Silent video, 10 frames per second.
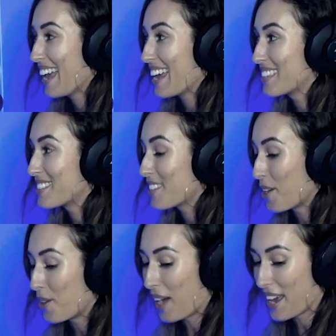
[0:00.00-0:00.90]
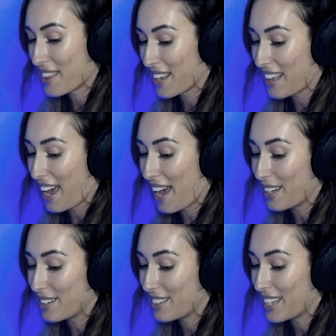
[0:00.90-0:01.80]
And so I think
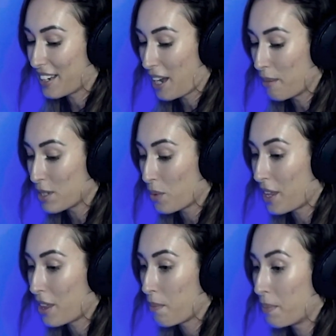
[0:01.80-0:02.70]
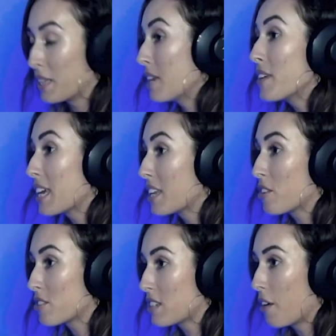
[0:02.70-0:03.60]
that it comes with believing in
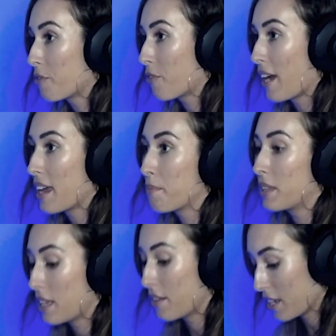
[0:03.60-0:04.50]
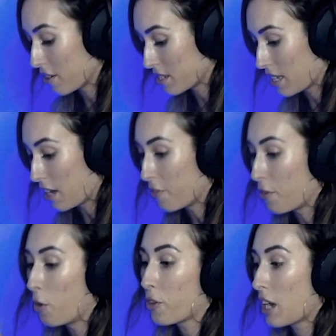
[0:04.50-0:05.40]
yourself, right? Believing yourself,
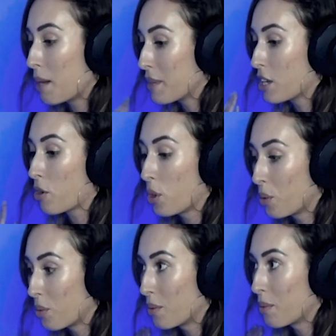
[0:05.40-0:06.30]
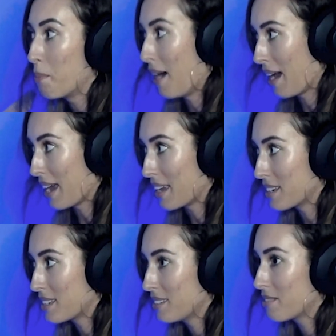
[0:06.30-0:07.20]
overcoming your own
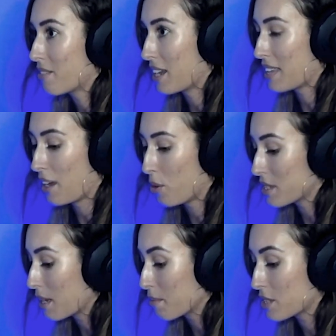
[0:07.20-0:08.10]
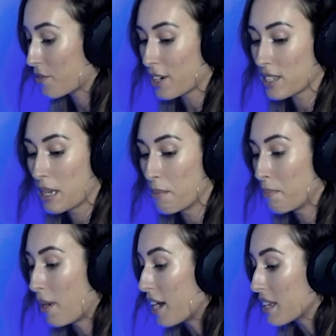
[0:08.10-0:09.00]
mind, right? That always comes first.
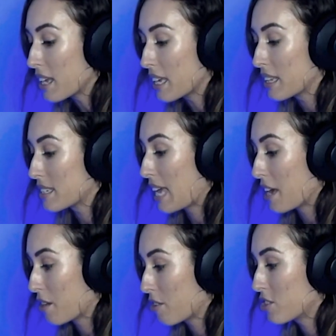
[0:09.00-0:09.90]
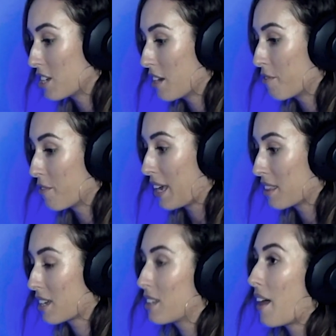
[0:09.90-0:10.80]
Embodying this energy of like
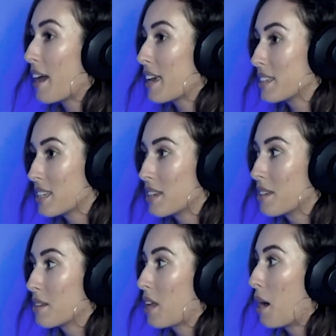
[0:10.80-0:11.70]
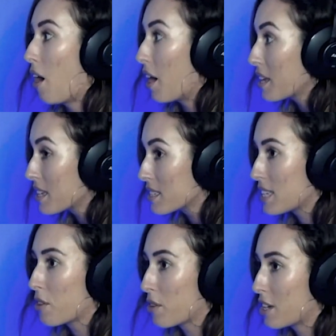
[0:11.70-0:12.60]
the clients and audience
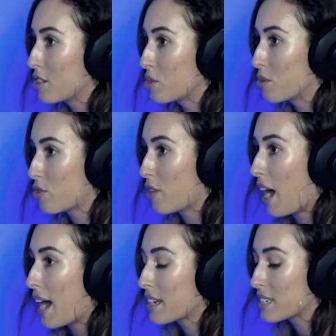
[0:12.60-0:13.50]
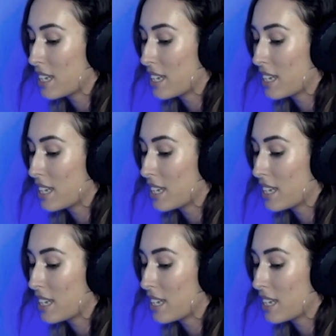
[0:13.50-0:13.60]
that you're looking to attract.